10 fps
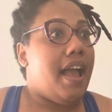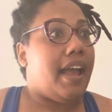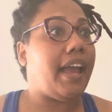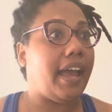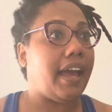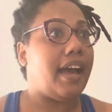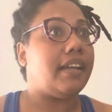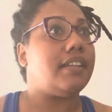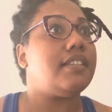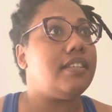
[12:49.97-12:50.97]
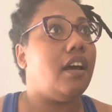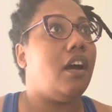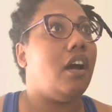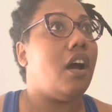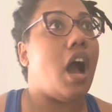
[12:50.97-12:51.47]
And
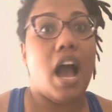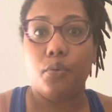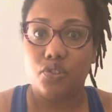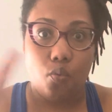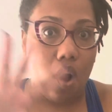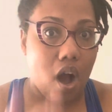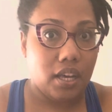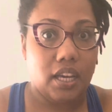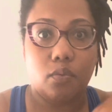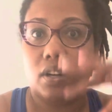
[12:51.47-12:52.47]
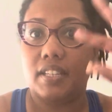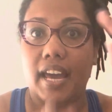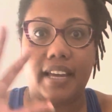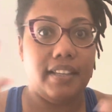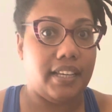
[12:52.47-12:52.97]
I was walking one
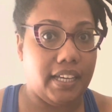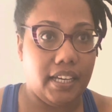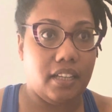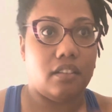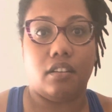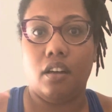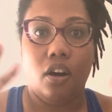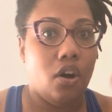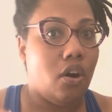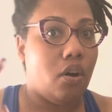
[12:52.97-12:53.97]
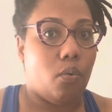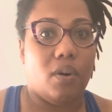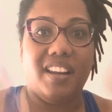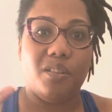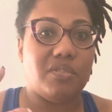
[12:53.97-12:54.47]
day in the heat, and
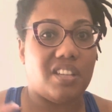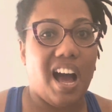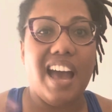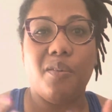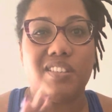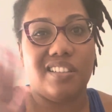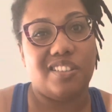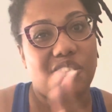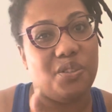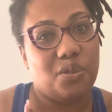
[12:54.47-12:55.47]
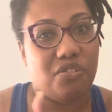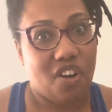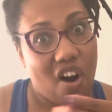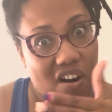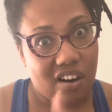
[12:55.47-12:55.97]
it wasn't too
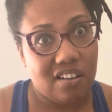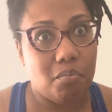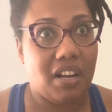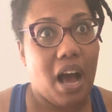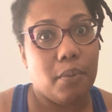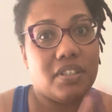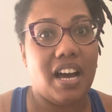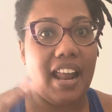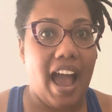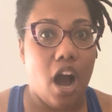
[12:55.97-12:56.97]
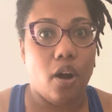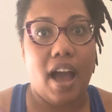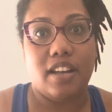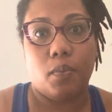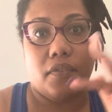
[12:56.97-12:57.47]
far, but I was kind of out,
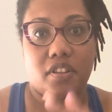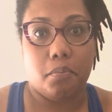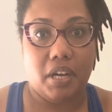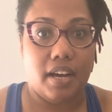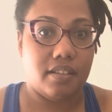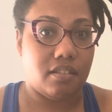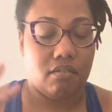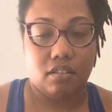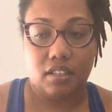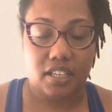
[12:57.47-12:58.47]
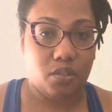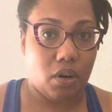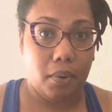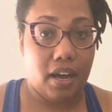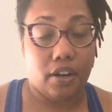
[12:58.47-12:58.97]
had to wait for the bus, get to
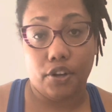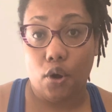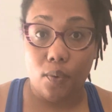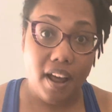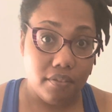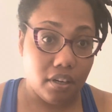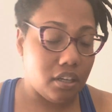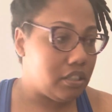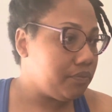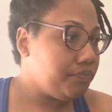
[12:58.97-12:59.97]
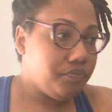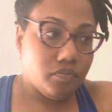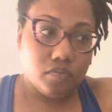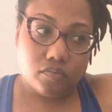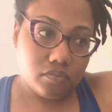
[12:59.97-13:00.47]
where I gotta go, whatever.
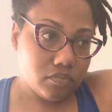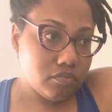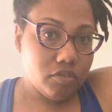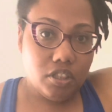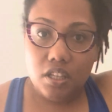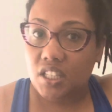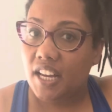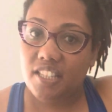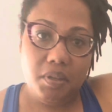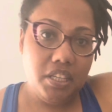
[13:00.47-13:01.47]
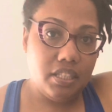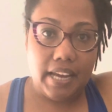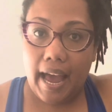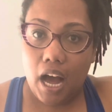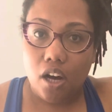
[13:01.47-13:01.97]
Sun's beating
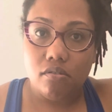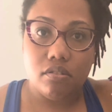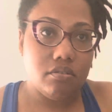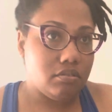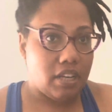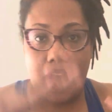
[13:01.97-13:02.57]
down.